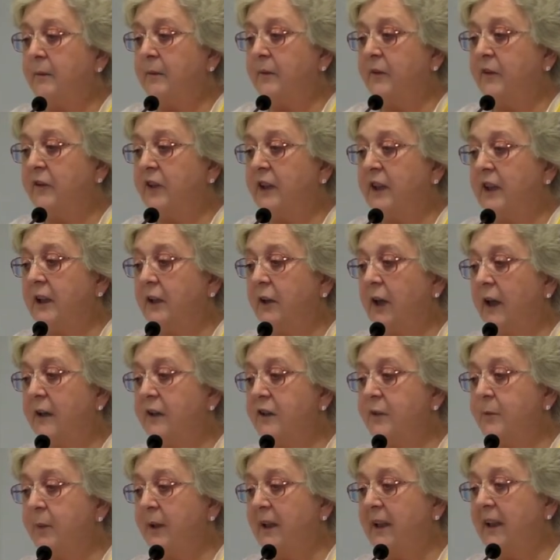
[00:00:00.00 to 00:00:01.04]
She and her
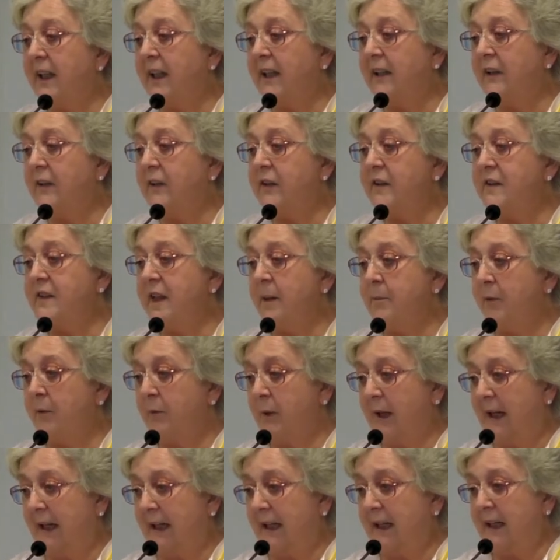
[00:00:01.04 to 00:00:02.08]
husband later
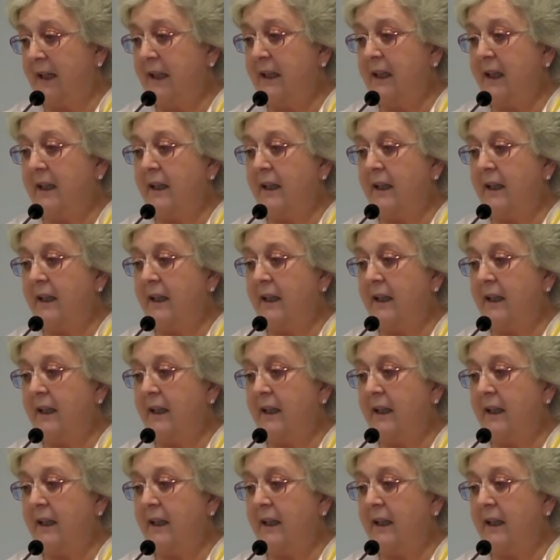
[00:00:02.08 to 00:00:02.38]
separated,